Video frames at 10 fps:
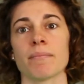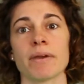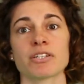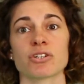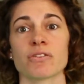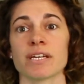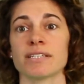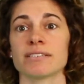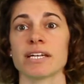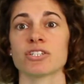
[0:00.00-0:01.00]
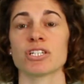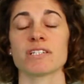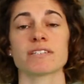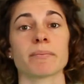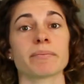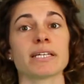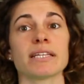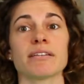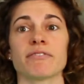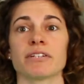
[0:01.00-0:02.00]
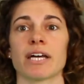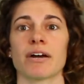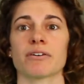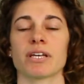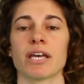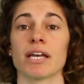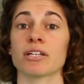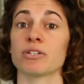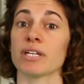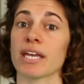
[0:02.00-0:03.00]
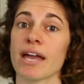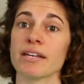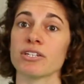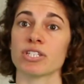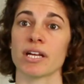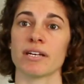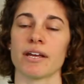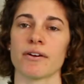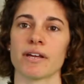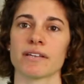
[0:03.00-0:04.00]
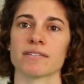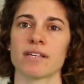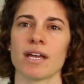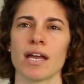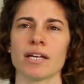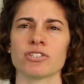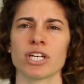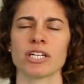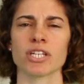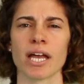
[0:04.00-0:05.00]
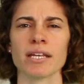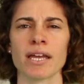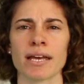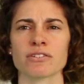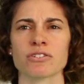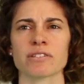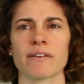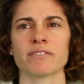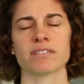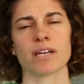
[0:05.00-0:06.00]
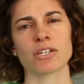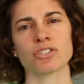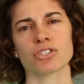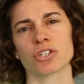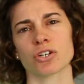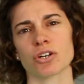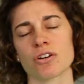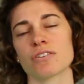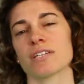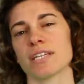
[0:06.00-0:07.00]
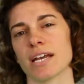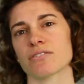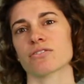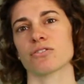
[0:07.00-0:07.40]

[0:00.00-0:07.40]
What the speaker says: Make sure the intake sheet is completely filled out, including any shaded areas, and change any answers left as unsure to yes